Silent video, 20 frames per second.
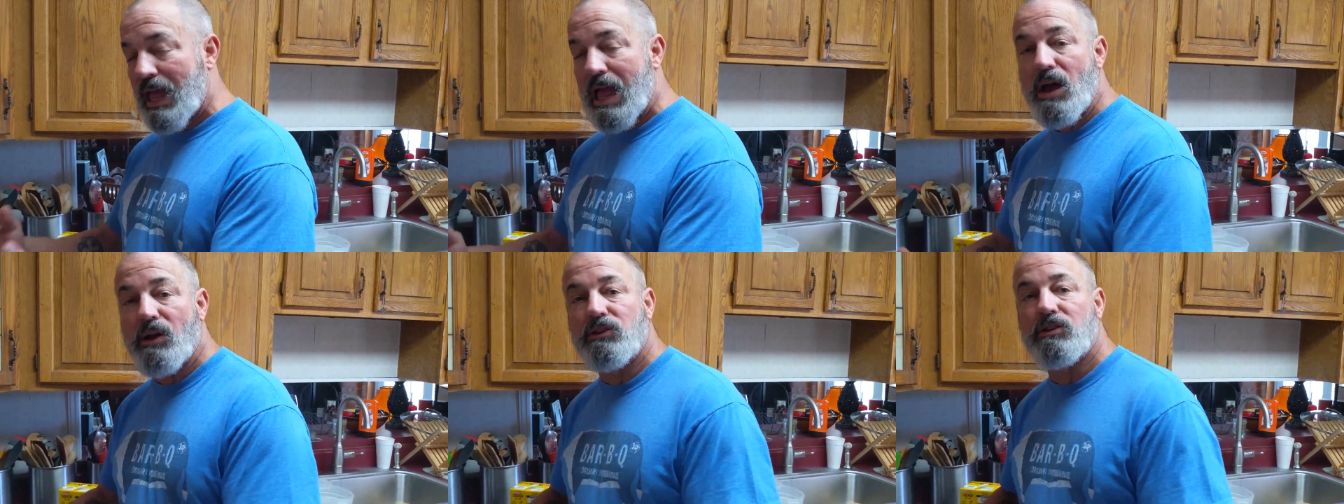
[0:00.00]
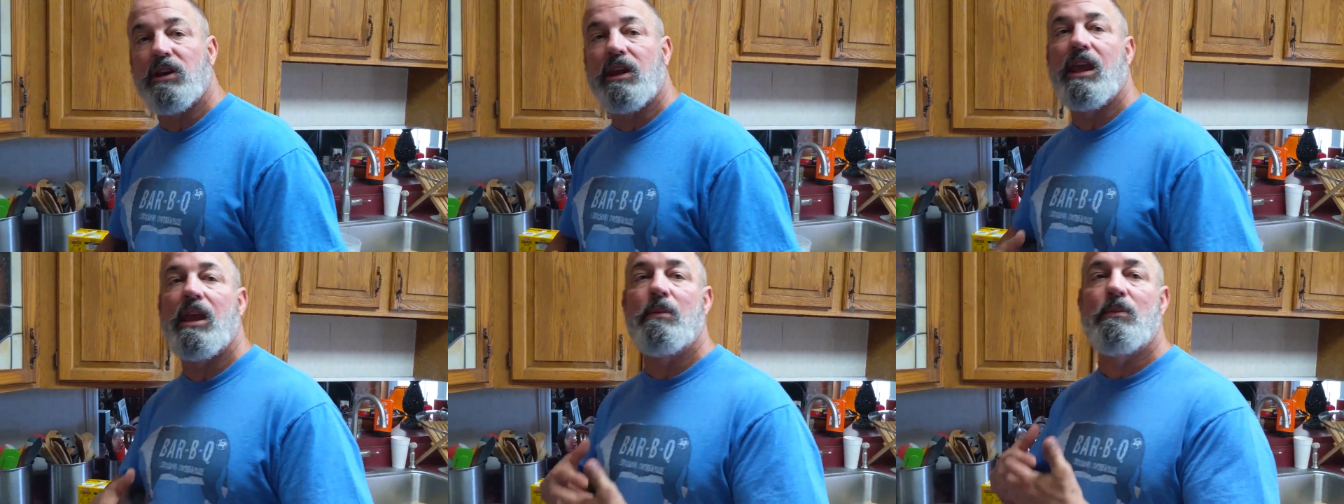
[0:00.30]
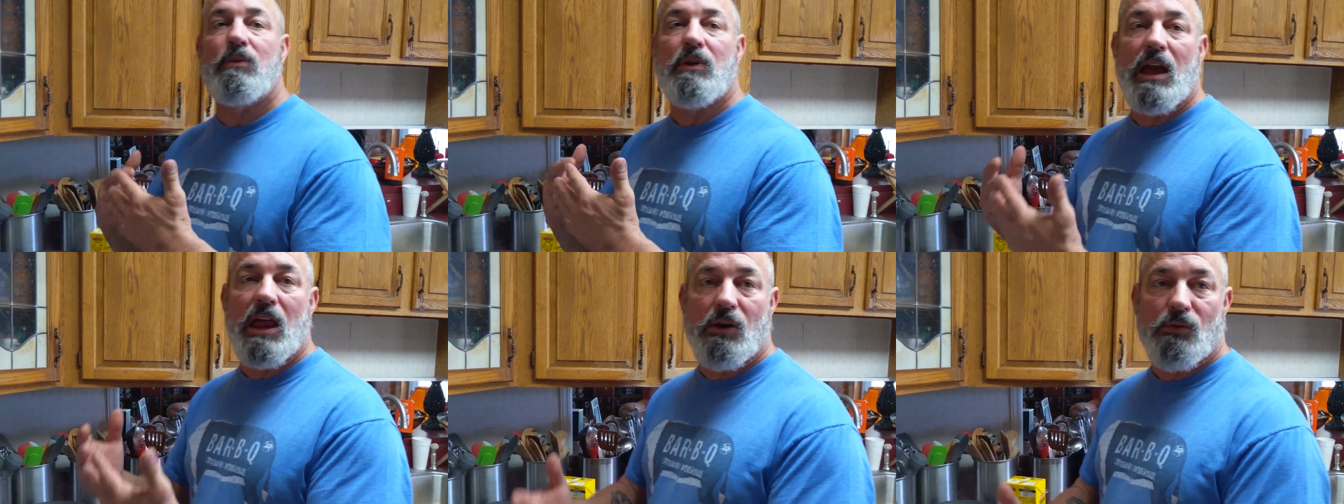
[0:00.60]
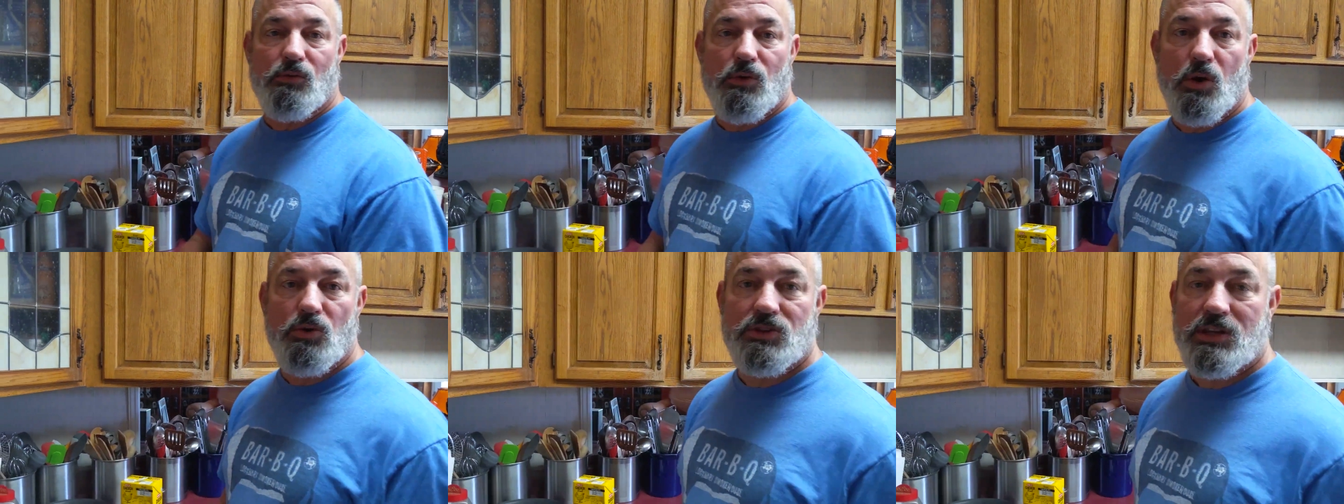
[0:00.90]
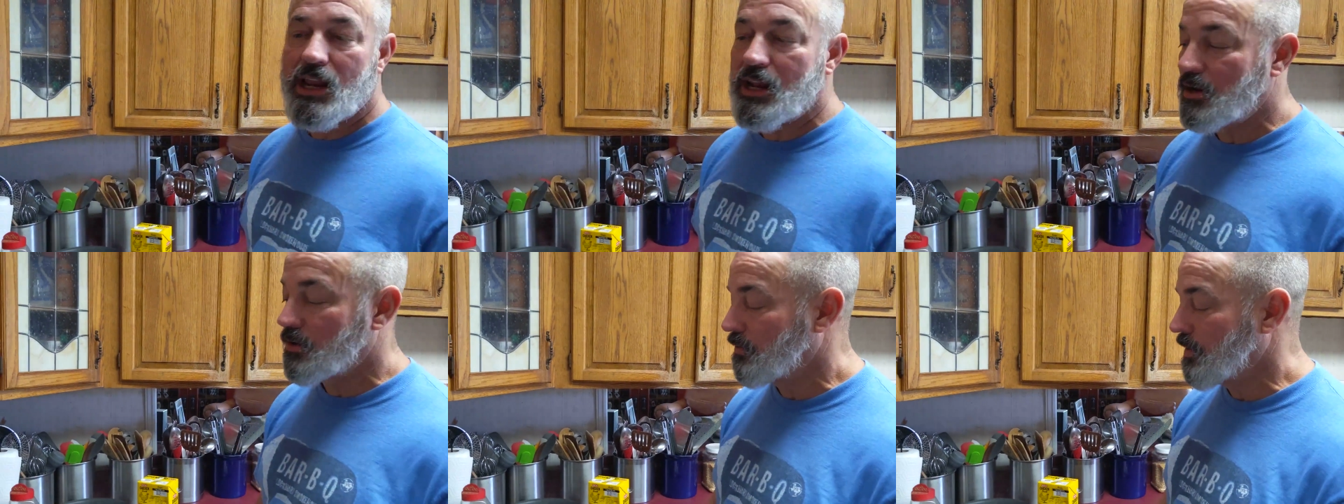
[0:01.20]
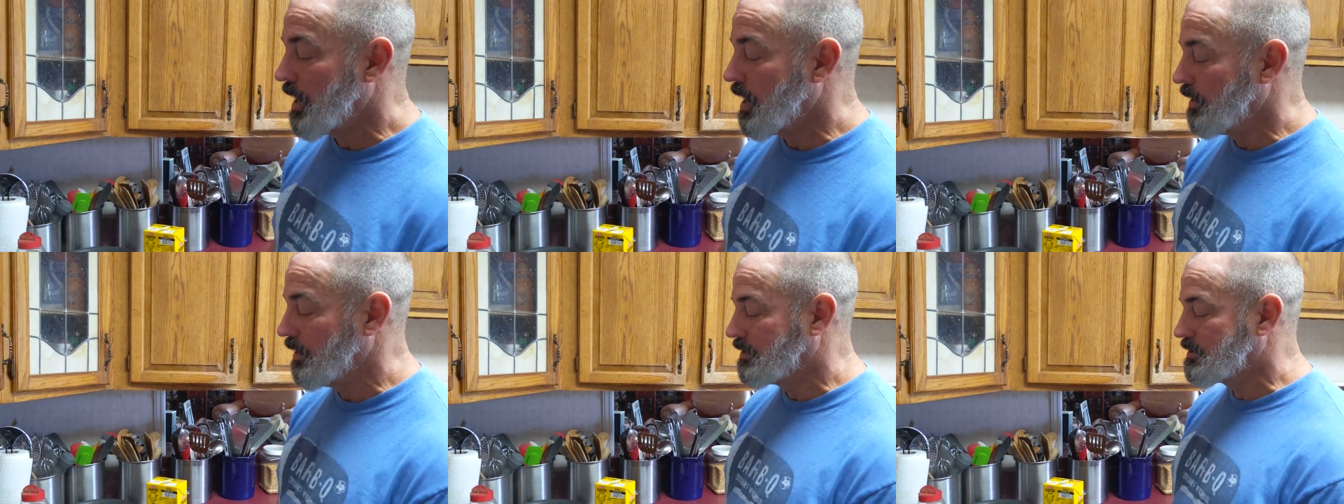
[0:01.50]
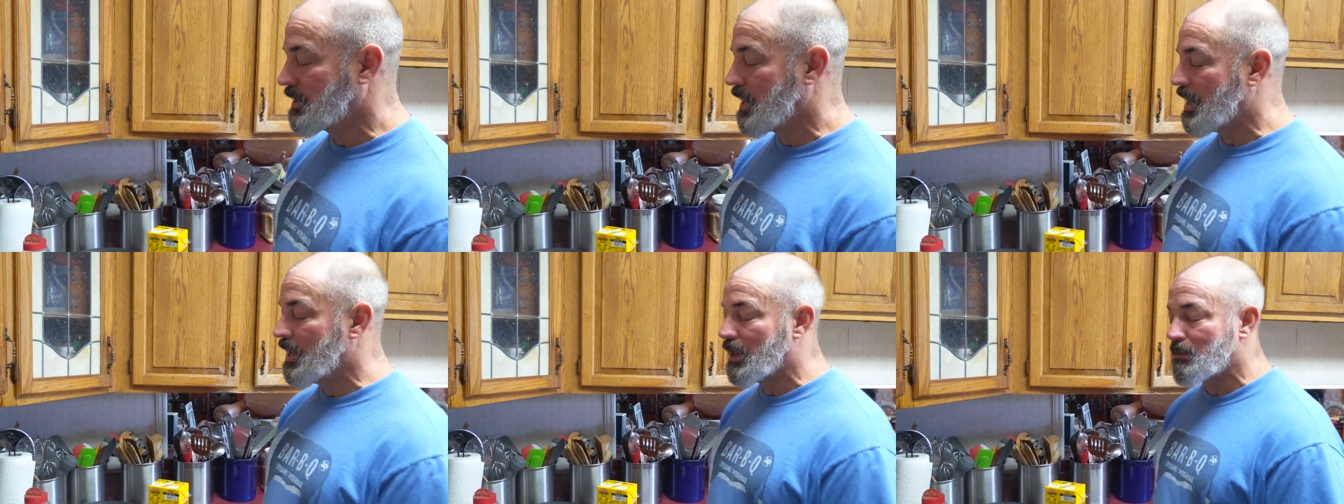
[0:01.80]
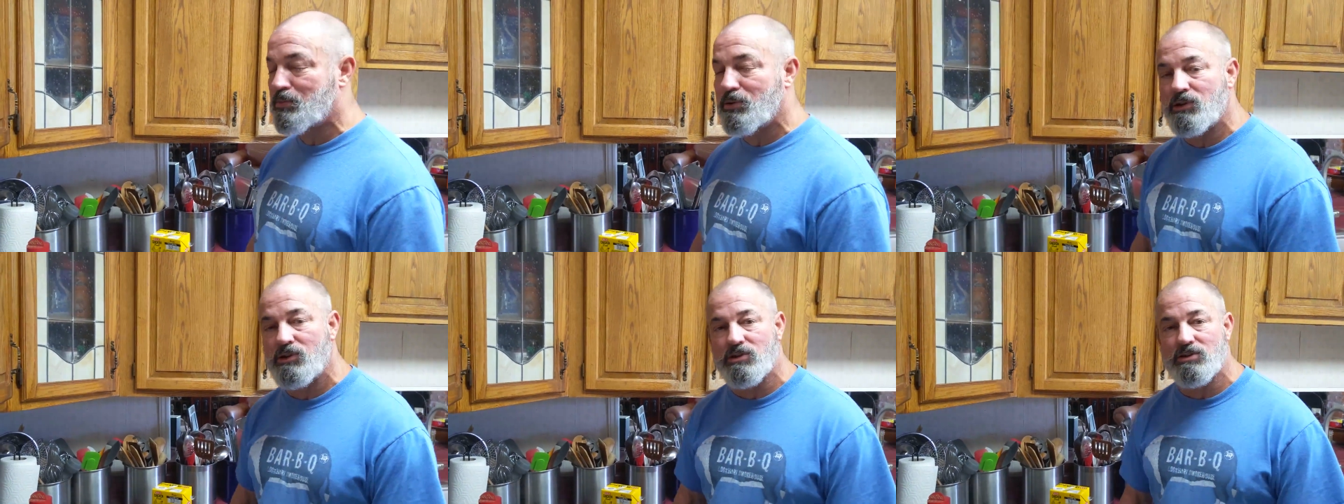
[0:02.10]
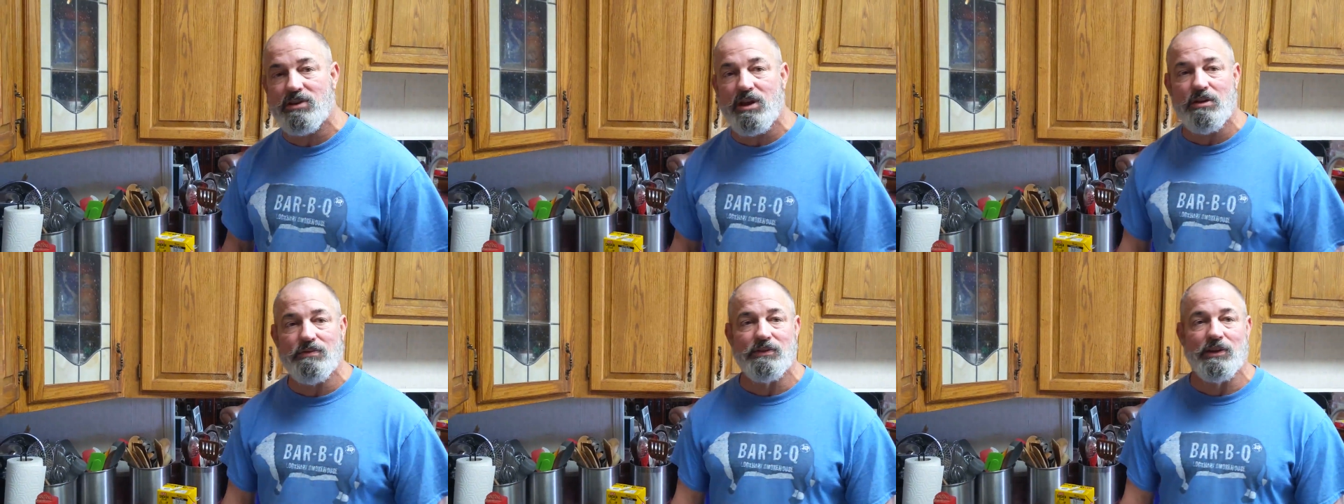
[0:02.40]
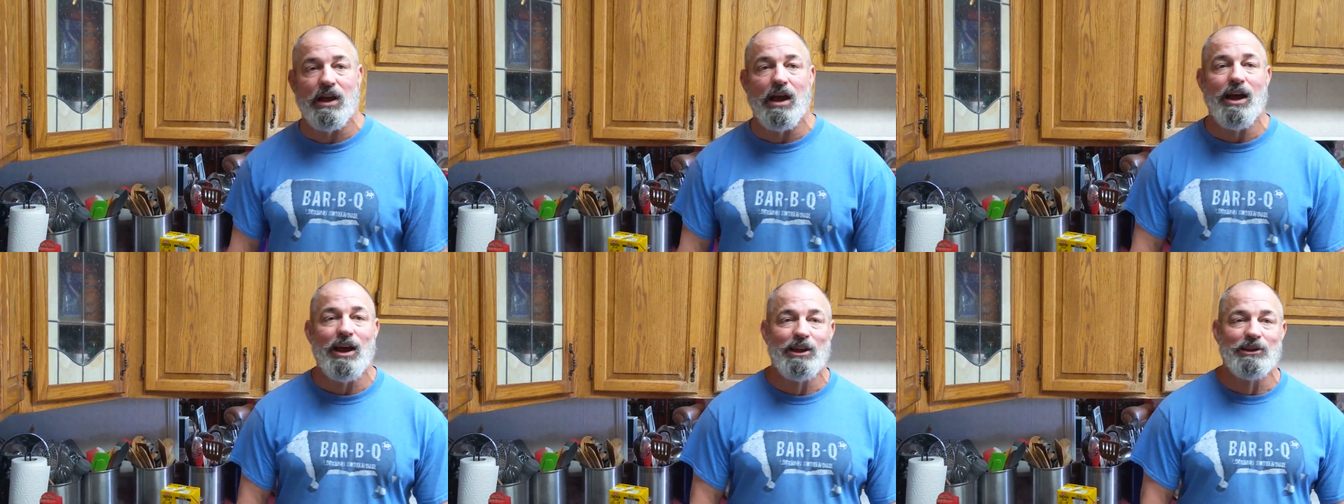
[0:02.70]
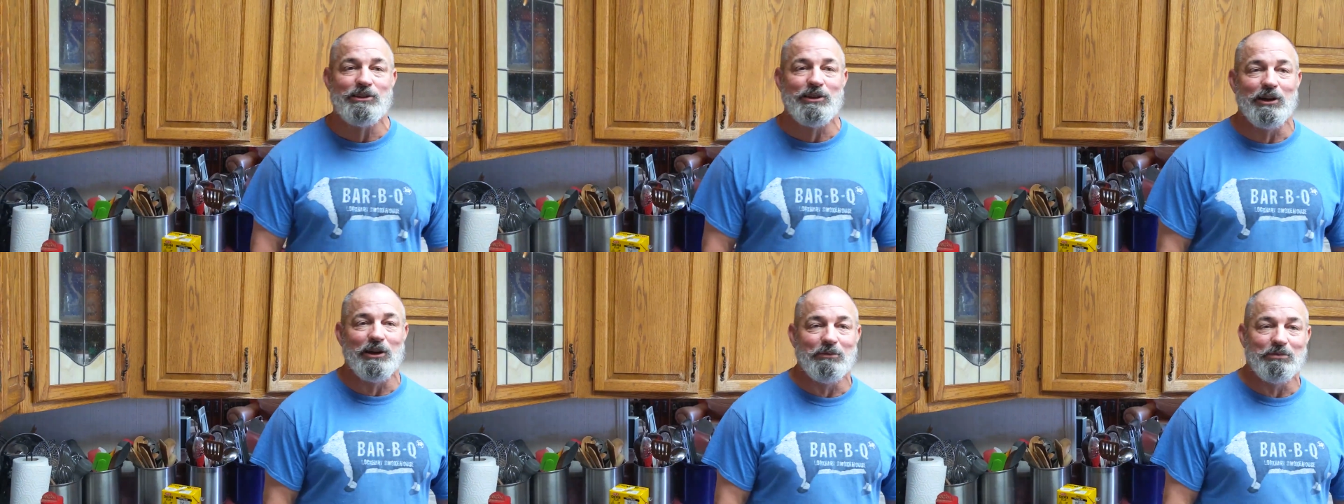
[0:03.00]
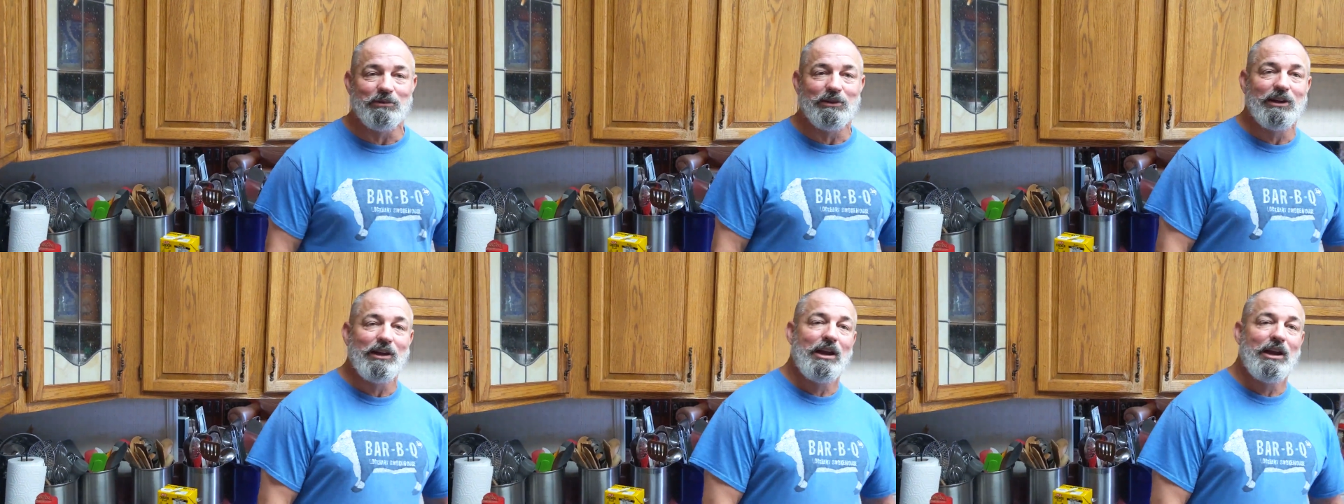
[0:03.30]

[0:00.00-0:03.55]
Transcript: to allow it to keep kind of rotating around. It's kind of like putting yourself in a hot tub.